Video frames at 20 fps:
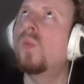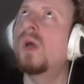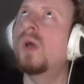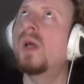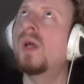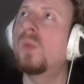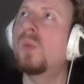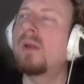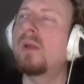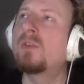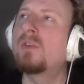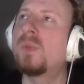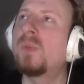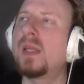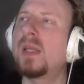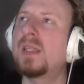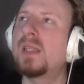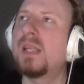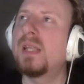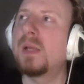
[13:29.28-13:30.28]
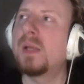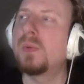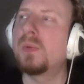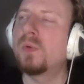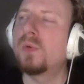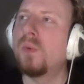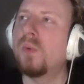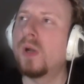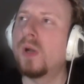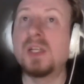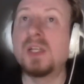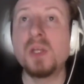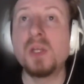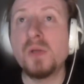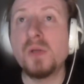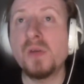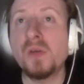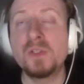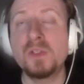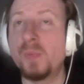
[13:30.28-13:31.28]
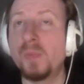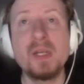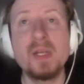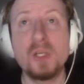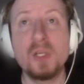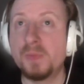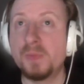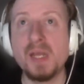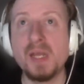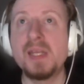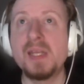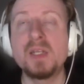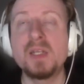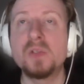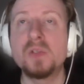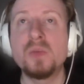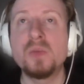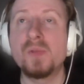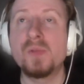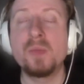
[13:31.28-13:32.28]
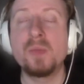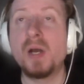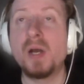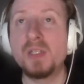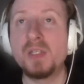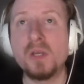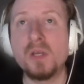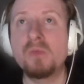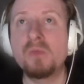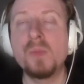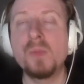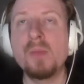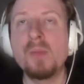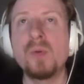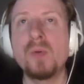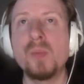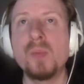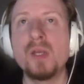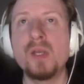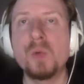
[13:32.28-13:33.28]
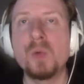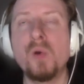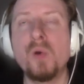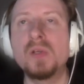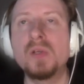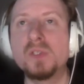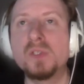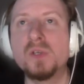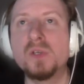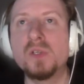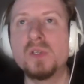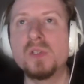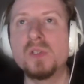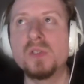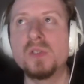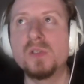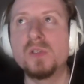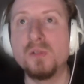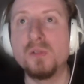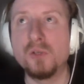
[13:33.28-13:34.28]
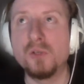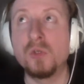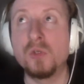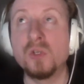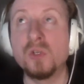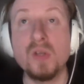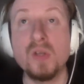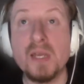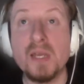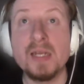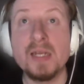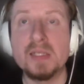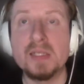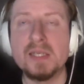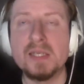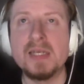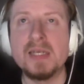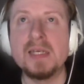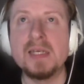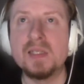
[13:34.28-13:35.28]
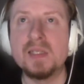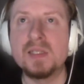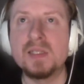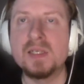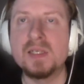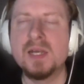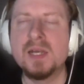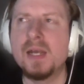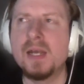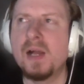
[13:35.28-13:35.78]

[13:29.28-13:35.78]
When I was playing the Deadpool one, I don't know if it's been updated or something, but I don't remember it being quite as good looking as it is.